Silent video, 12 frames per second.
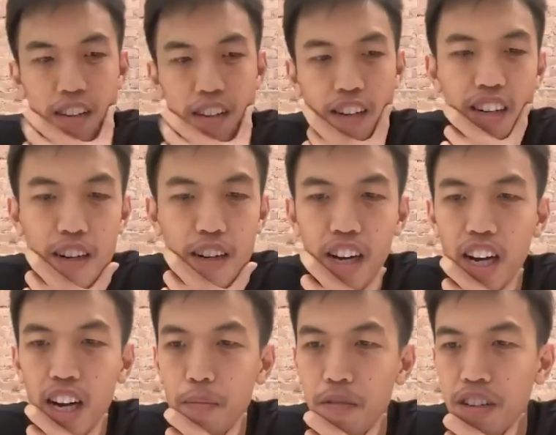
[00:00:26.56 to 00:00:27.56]

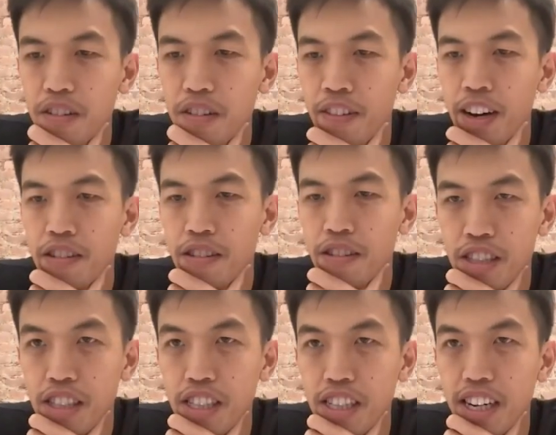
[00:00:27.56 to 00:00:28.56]
I'm one of the
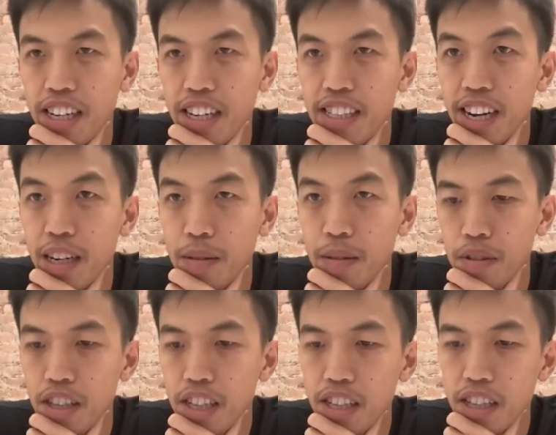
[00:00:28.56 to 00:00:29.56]
founders here at
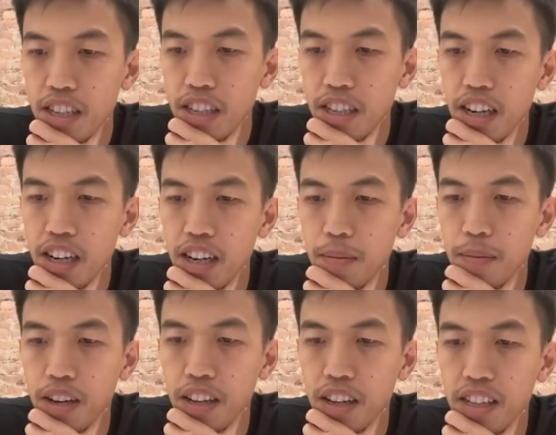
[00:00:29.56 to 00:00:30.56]
Hyperlane.
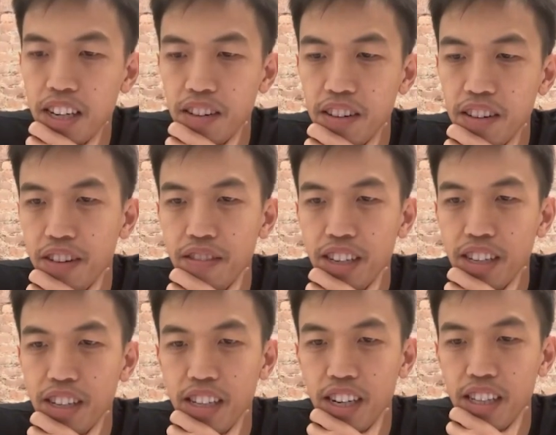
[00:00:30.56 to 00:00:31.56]
Very
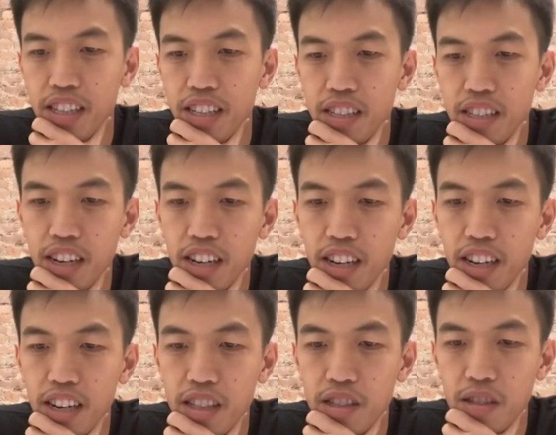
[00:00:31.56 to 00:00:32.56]
excited
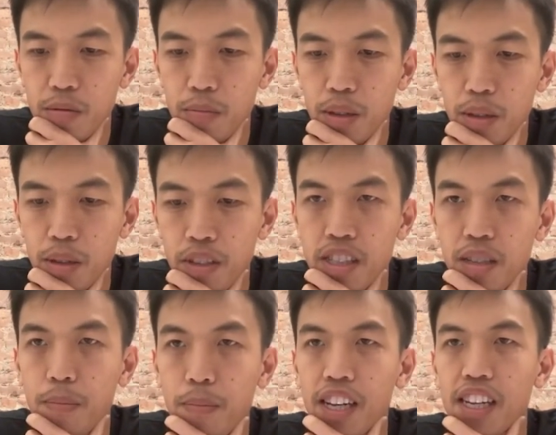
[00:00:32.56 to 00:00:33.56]
to be
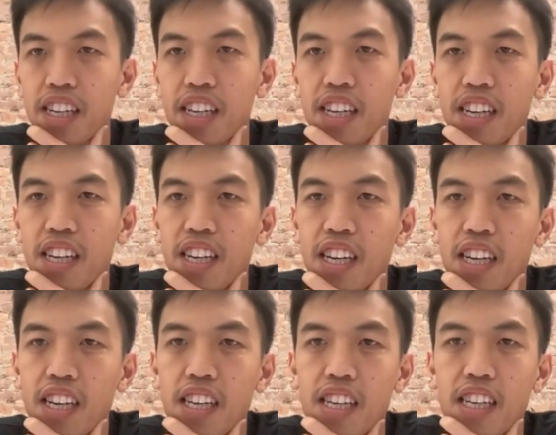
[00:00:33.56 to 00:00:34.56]
participating
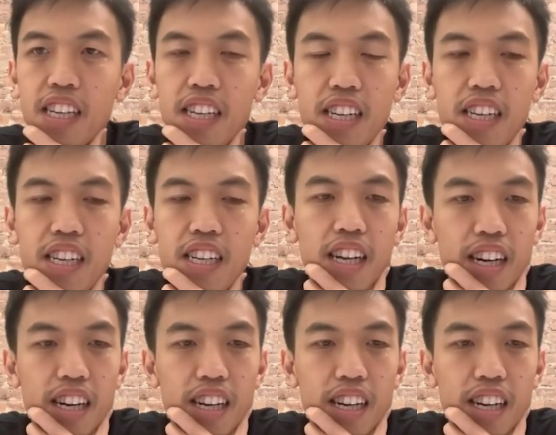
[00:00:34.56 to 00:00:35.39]
in